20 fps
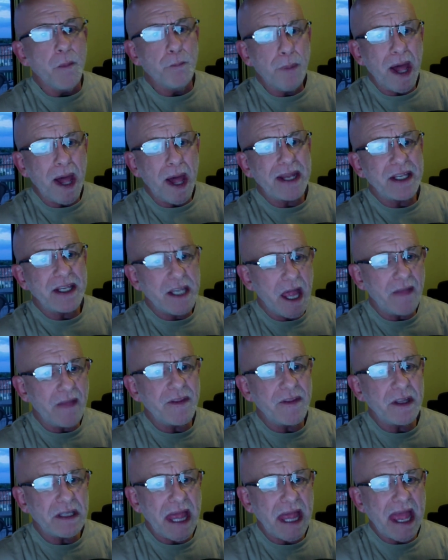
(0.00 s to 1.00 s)
But
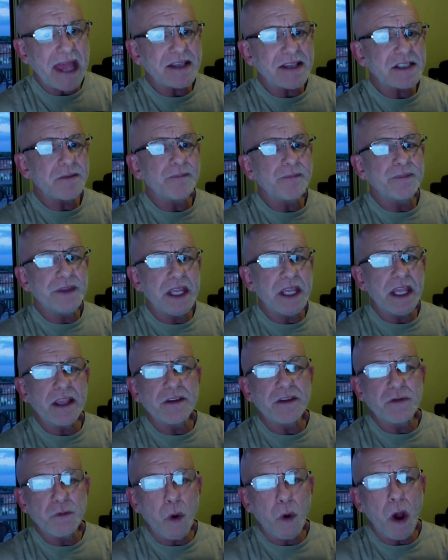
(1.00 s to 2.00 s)
nonetheless, the,
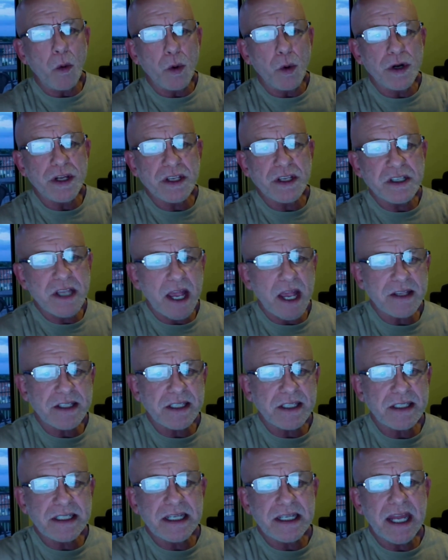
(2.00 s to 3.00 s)
what we're
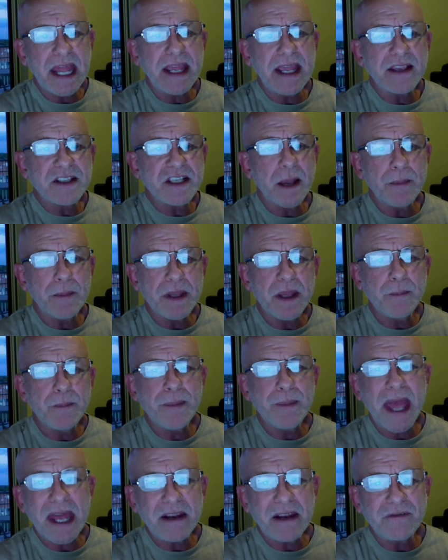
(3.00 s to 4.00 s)
discussing today is some of the
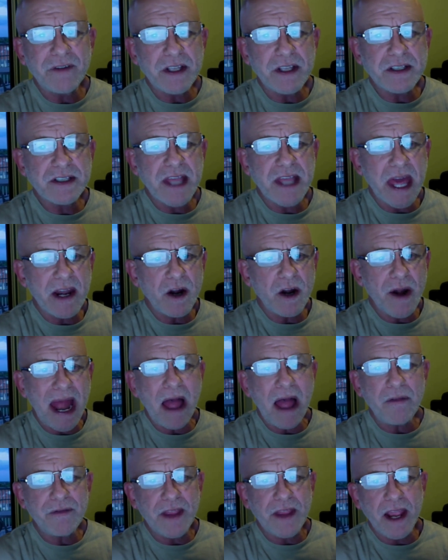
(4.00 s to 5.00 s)
benefits that are
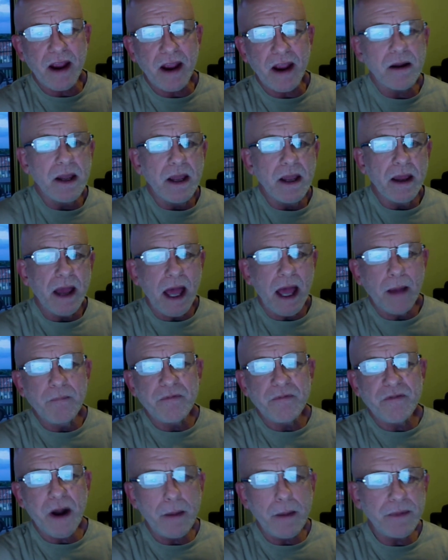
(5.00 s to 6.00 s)
out there um,
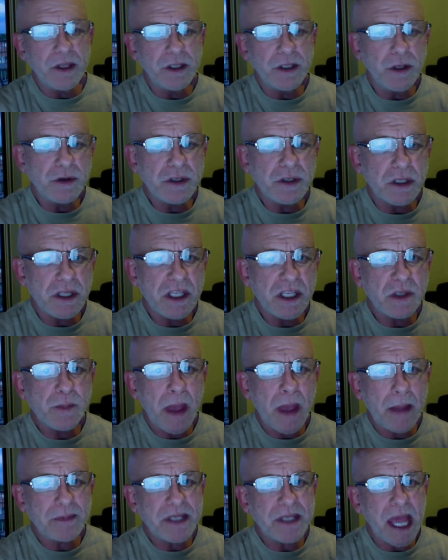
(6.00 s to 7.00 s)
from the use of these
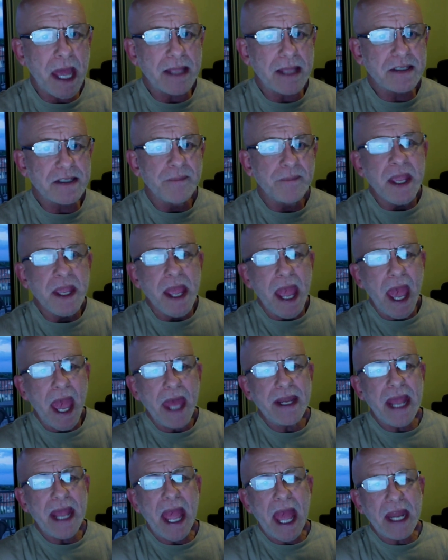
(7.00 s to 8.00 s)
peptides.
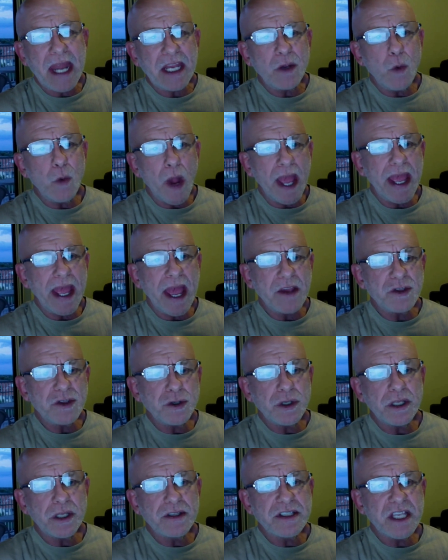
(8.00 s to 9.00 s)
And anyway, as
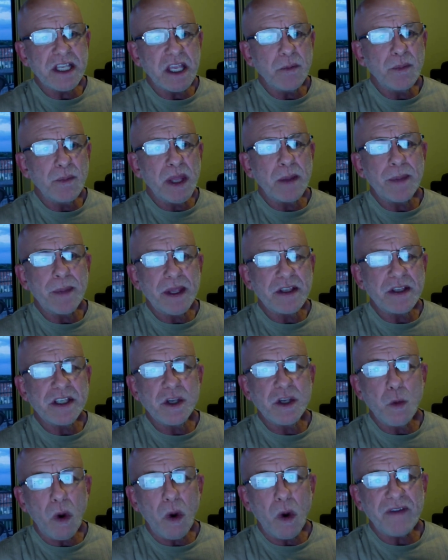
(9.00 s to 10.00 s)
you can see, B P C
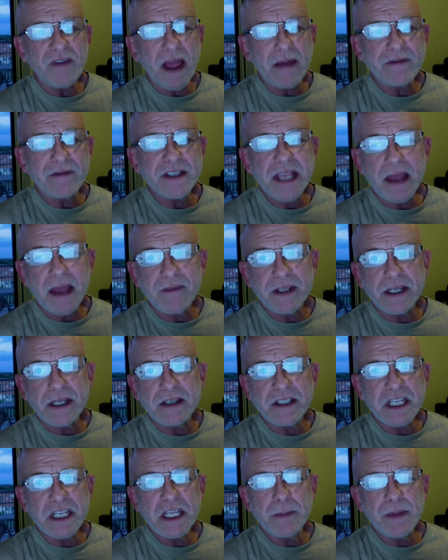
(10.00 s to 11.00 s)
one fifty-seven
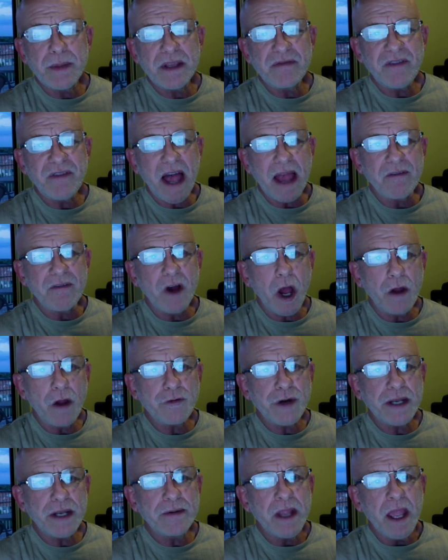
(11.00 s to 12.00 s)
and T B five
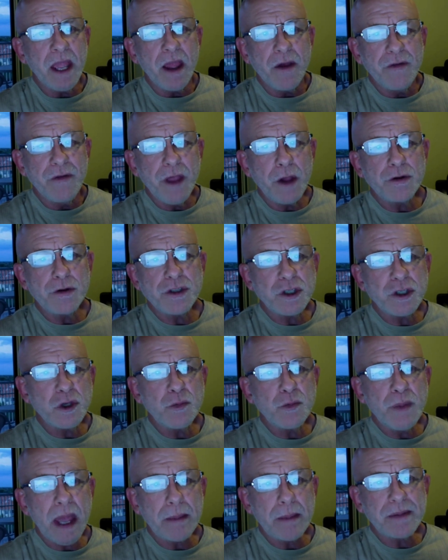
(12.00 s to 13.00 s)
hundred, those two
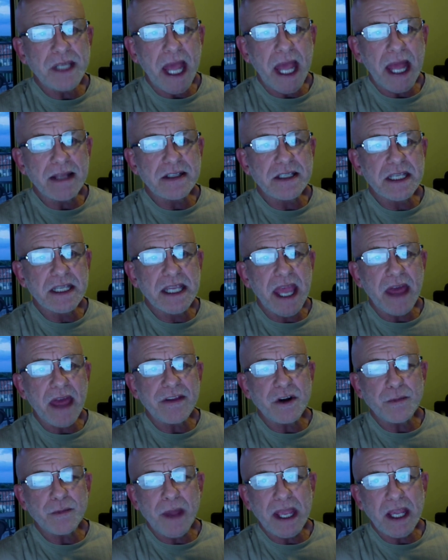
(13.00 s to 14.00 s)
peptides
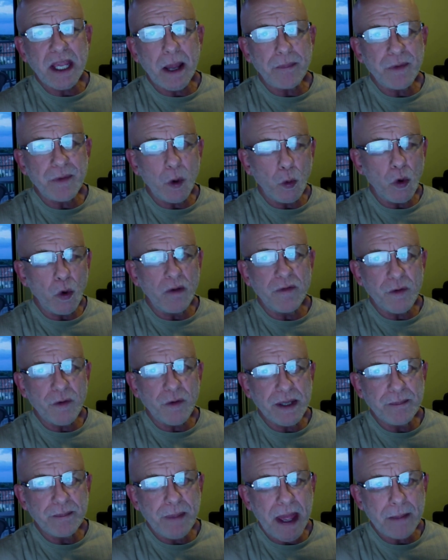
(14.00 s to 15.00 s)
together make up the
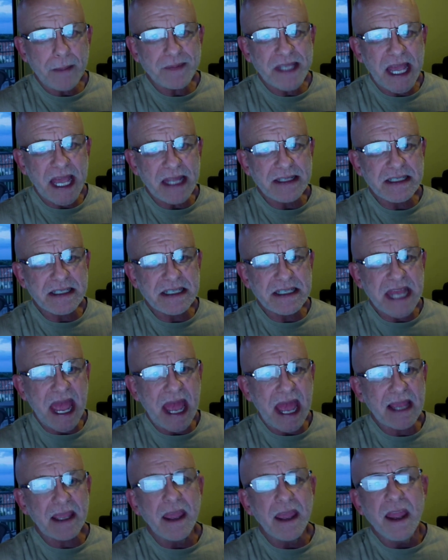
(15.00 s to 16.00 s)
Wolverine Peptide
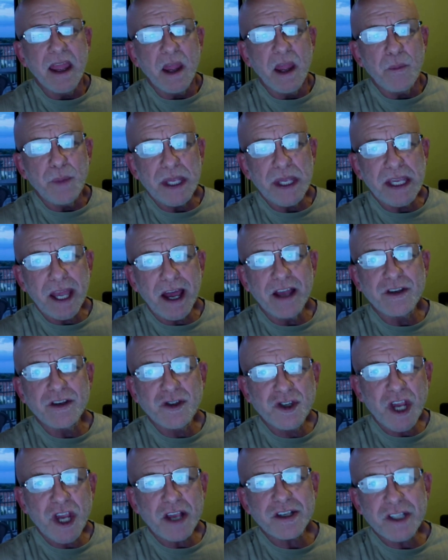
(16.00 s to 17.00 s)
Stack, because
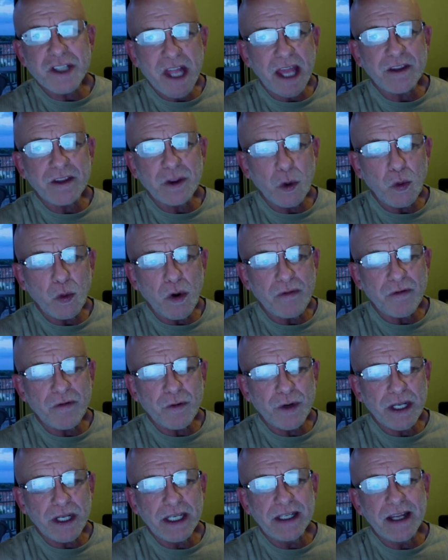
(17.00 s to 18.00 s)
just like the
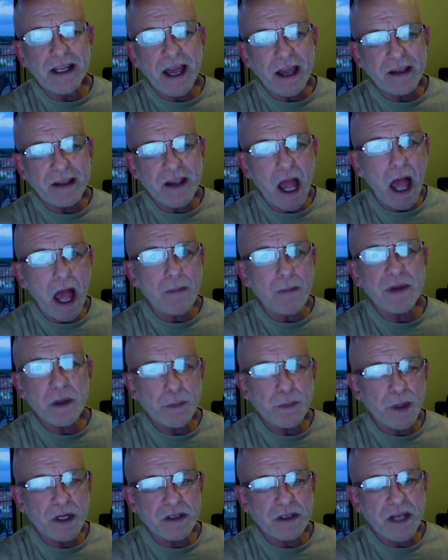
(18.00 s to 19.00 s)
Wolverine uh, comic
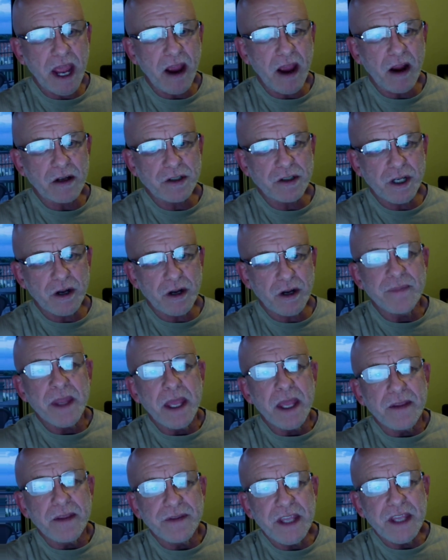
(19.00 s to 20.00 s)
book character,
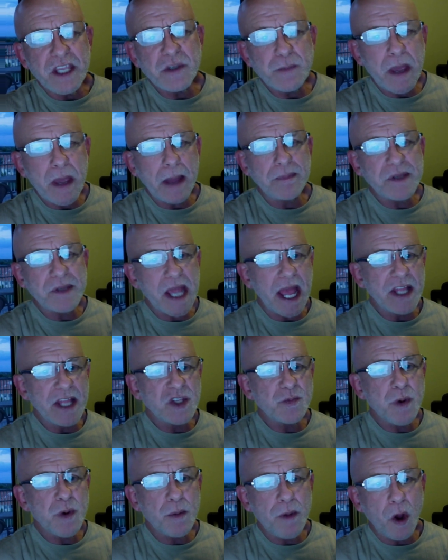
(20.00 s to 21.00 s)
these
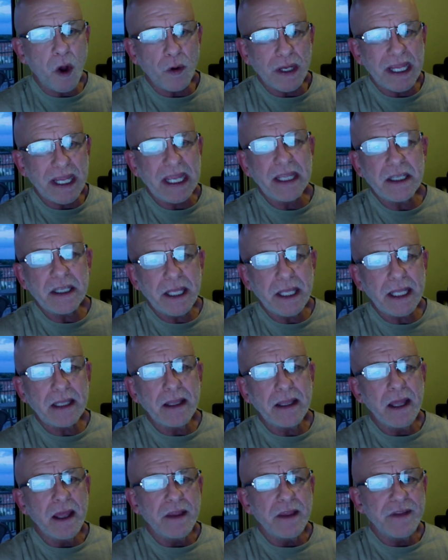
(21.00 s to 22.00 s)
peptides promote healing,
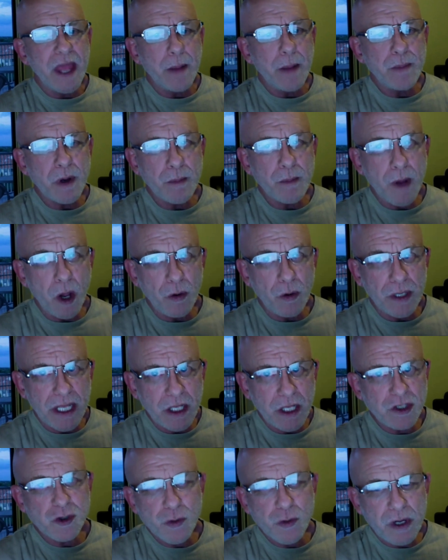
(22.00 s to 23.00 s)
they promote
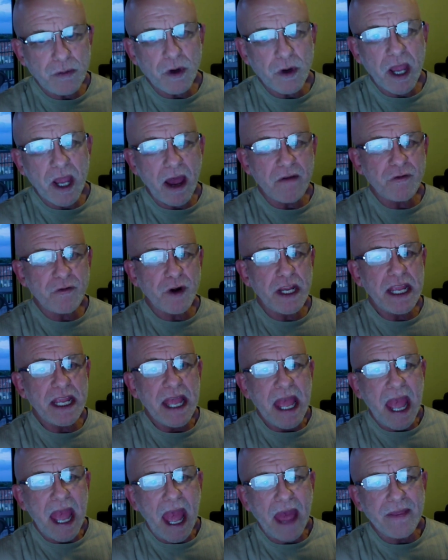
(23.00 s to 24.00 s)
injury recovery,
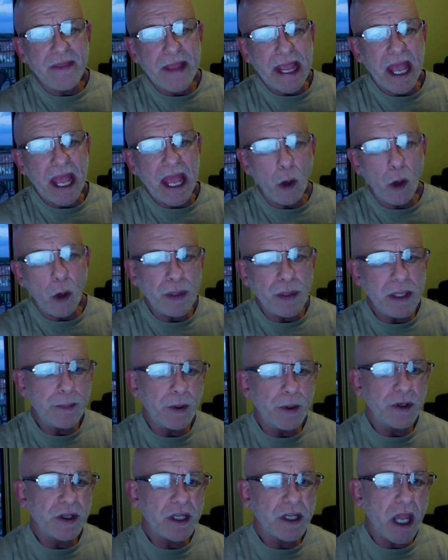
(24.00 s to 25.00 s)
and they help
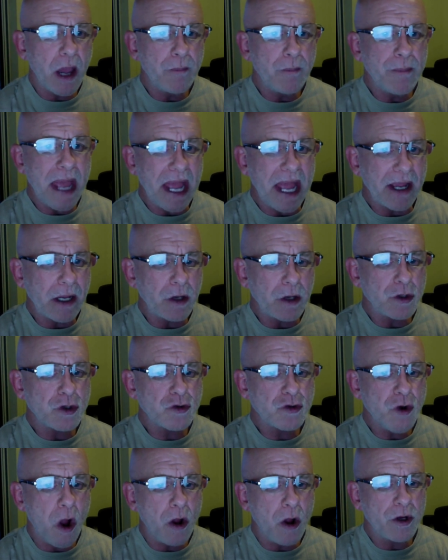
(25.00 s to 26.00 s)
people to come back
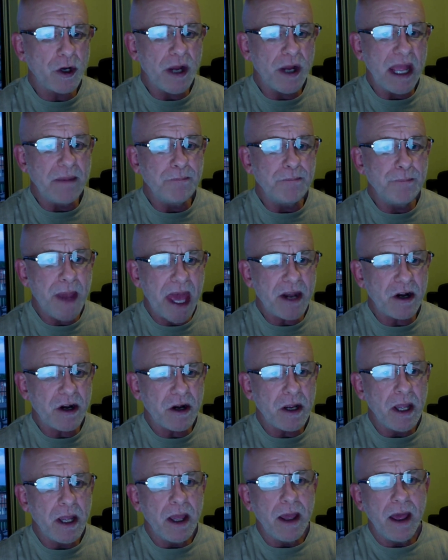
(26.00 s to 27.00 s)
stronger and
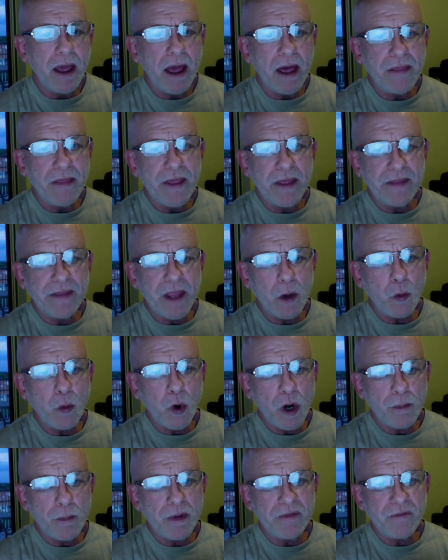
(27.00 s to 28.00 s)
better uh, than they
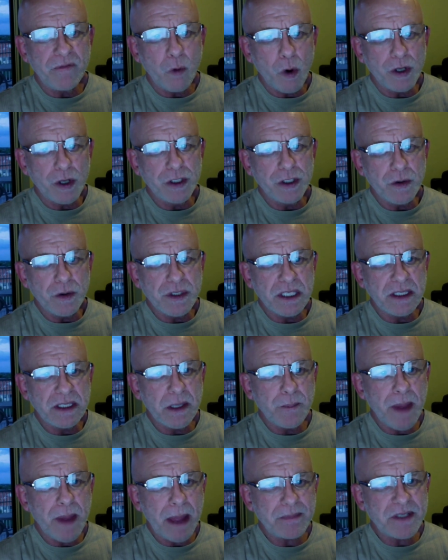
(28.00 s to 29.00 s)
were before using
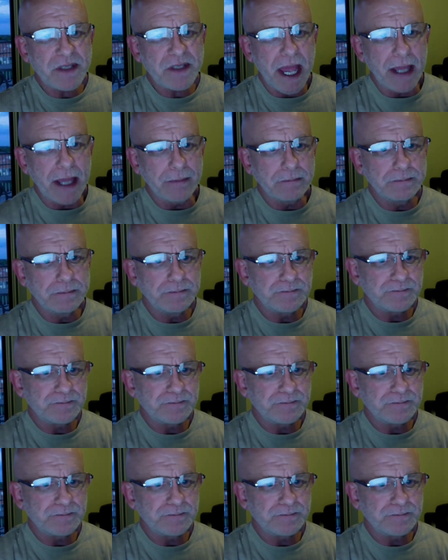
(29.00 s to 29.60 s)
the peptide.